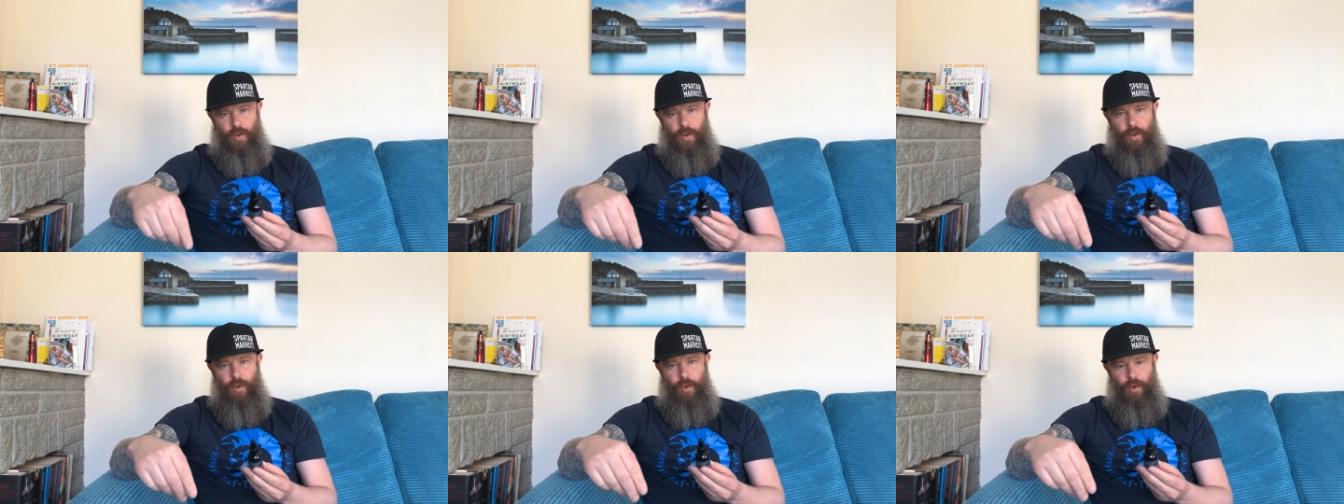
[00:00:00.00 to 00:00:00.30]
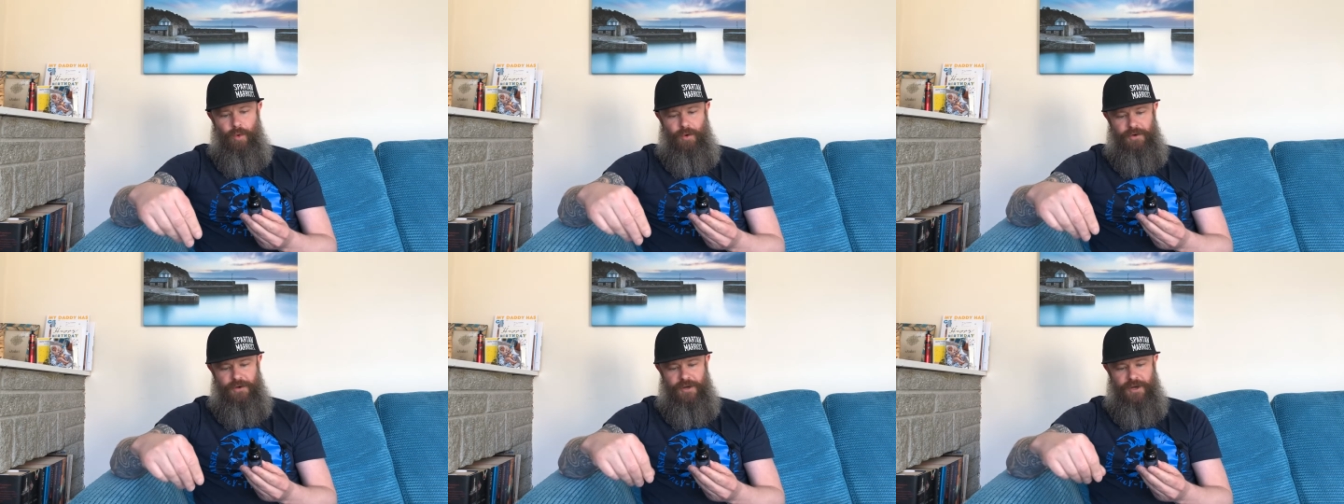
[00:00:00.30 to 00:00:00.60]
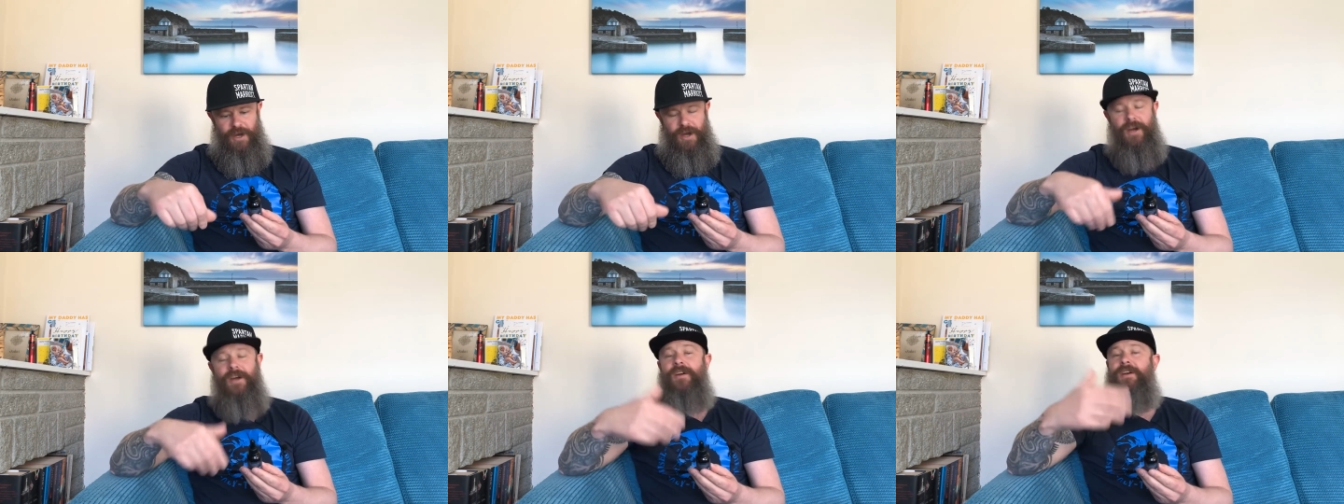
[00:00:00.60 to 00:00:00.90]

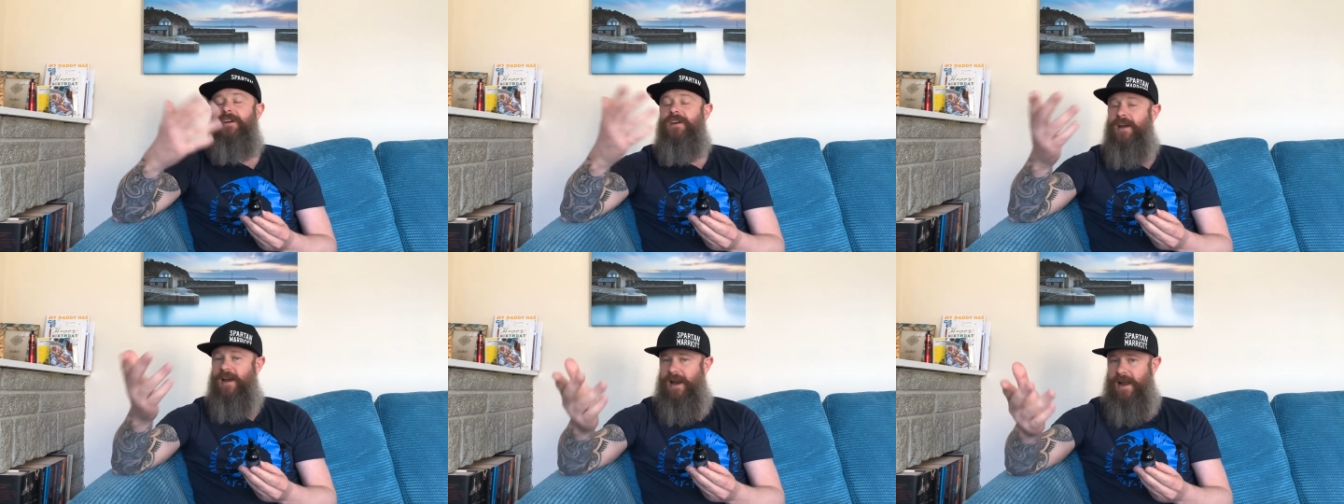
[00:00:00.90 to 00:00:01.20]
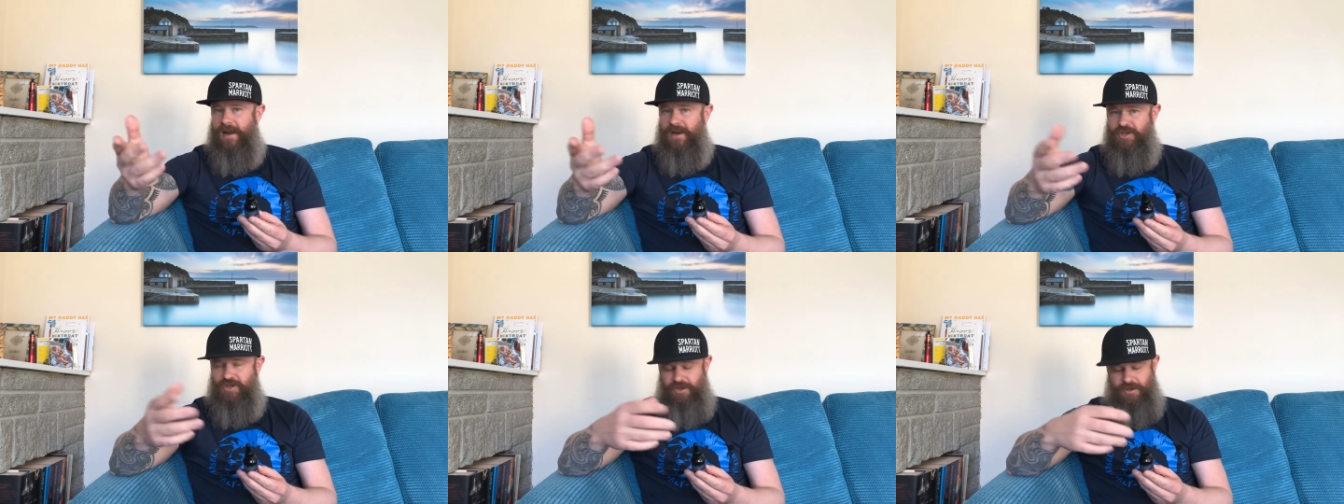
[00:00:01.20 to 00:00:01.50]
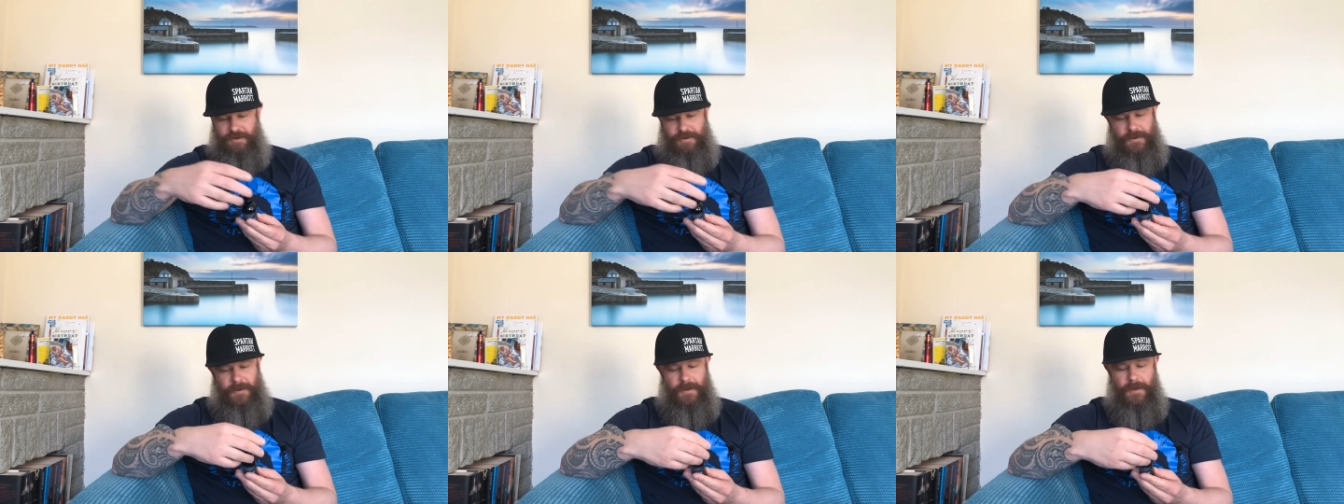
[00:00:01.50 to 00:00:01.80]
Order
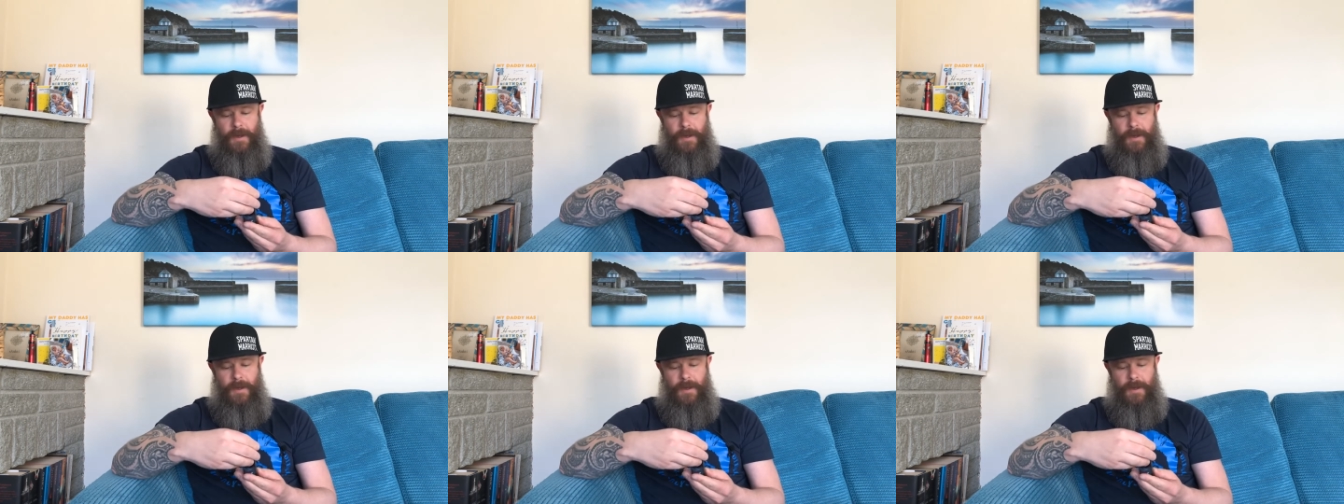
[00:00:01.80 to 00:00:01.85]
collection